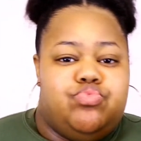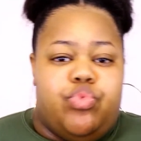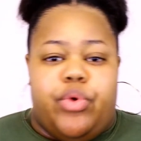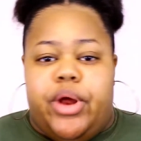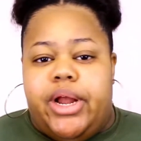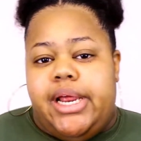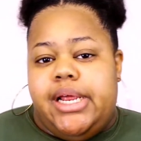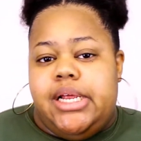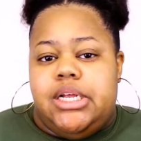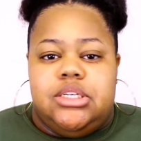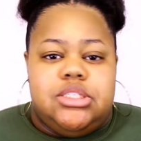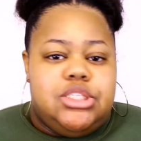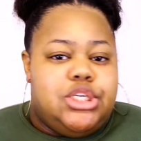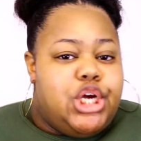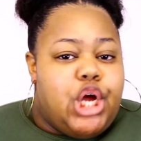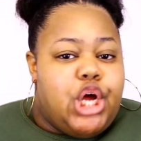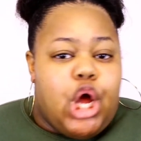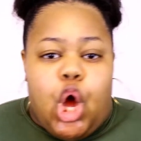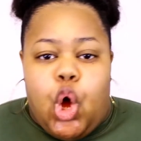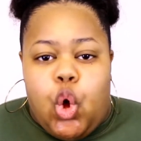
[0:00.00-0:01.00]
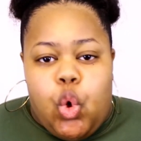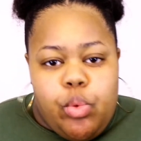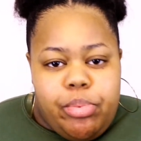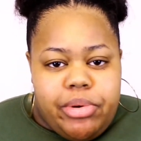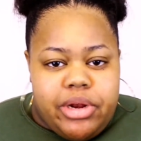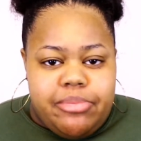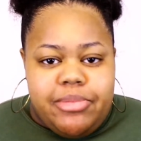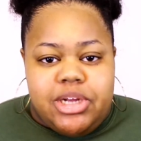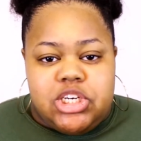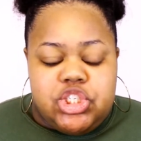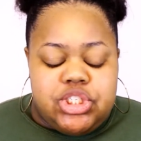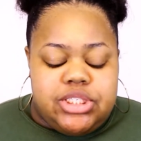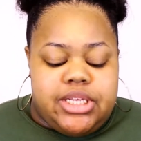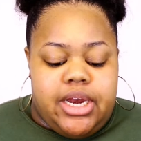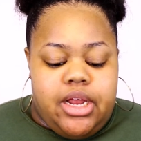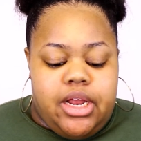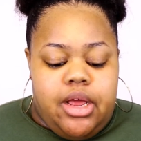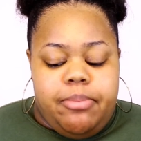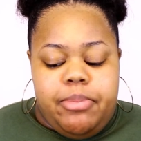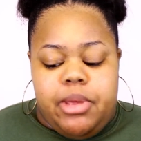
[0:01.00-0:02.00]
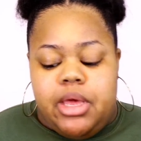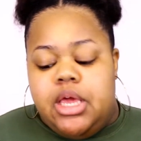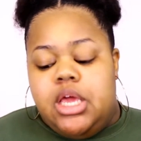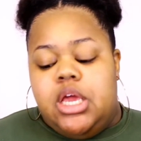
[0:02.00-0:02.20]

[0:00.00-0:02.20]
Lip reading: ready to go, pretty much set up,